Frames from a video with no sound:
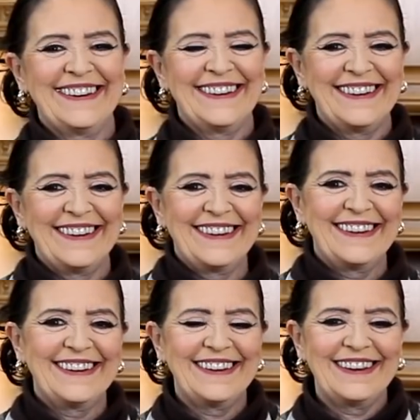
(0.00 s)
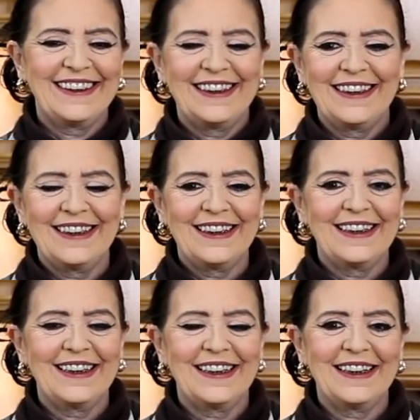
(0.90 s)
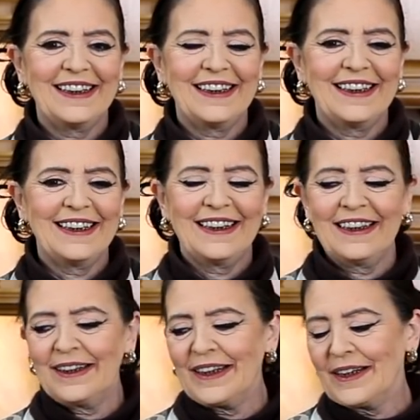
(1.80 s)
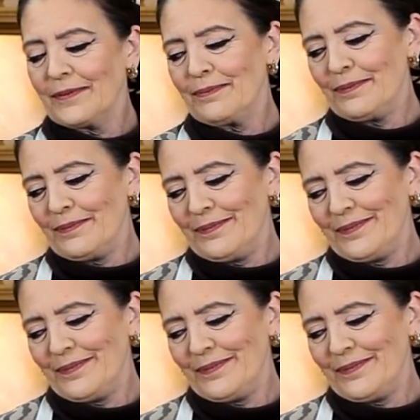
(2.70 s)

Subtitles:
(not speaking)